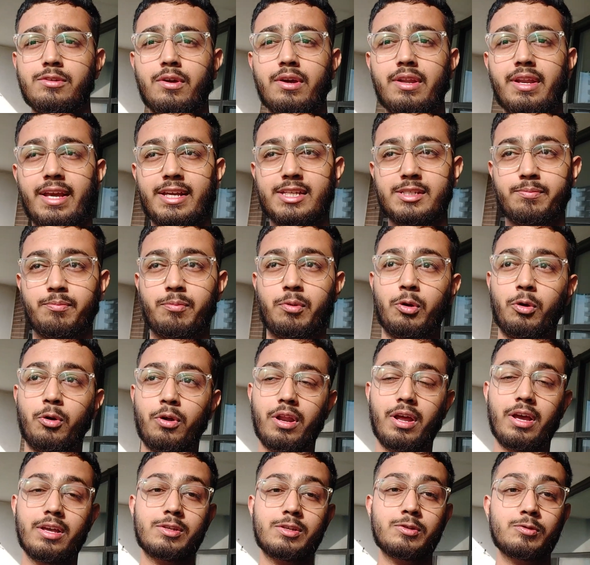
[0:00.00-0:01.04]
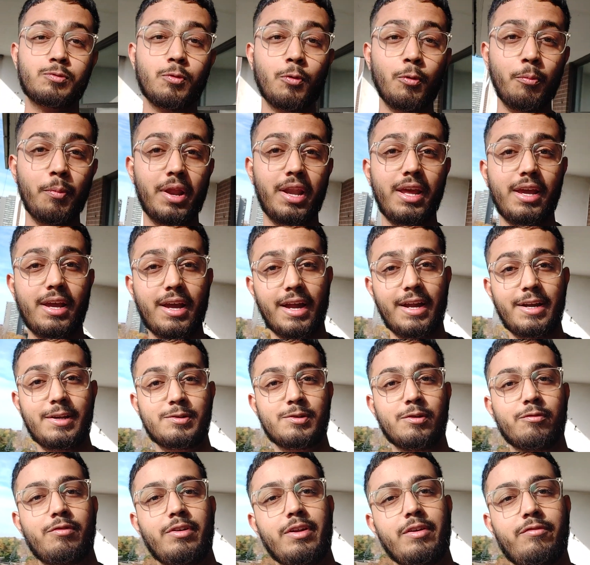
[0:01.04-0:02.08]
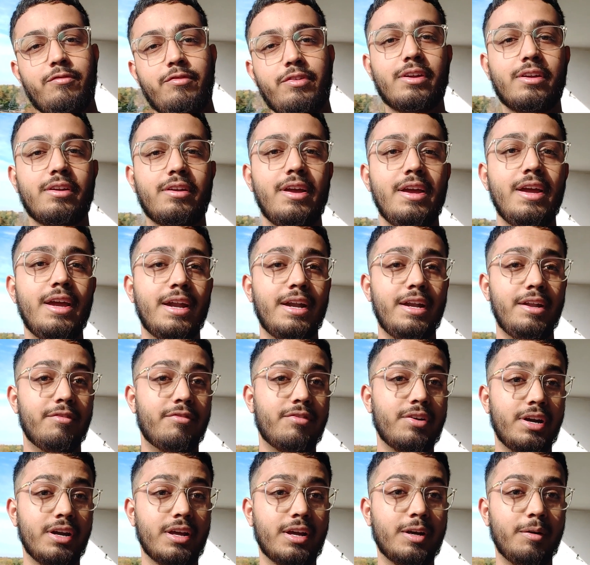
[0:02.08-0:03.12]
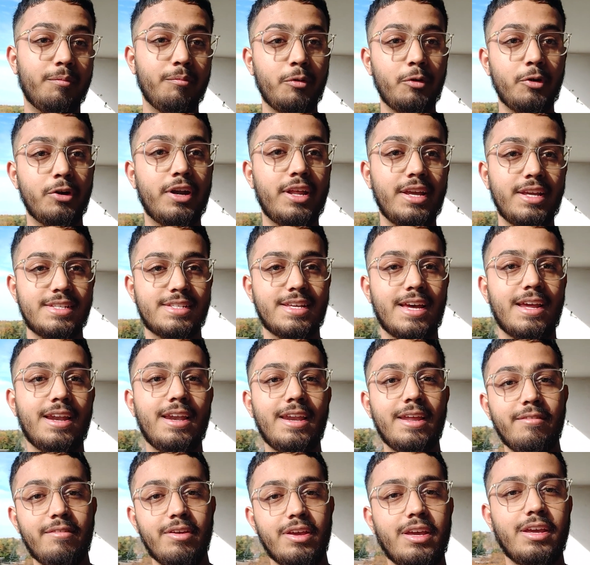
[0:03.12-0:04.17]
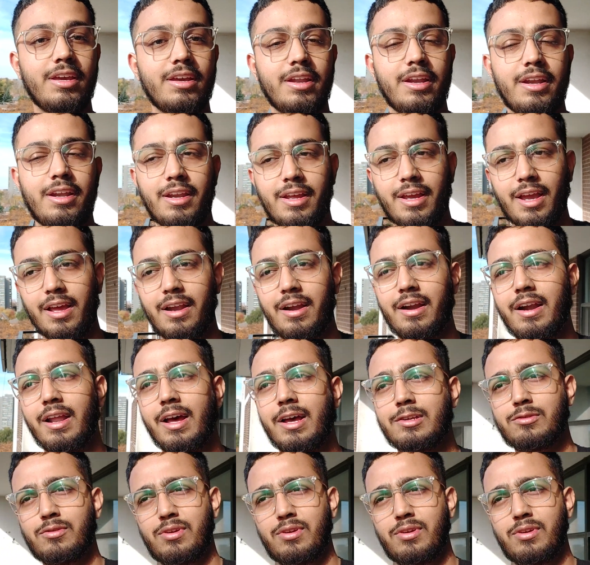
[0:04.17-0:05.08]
you can explore so many kinds of different communities are living here in Canada.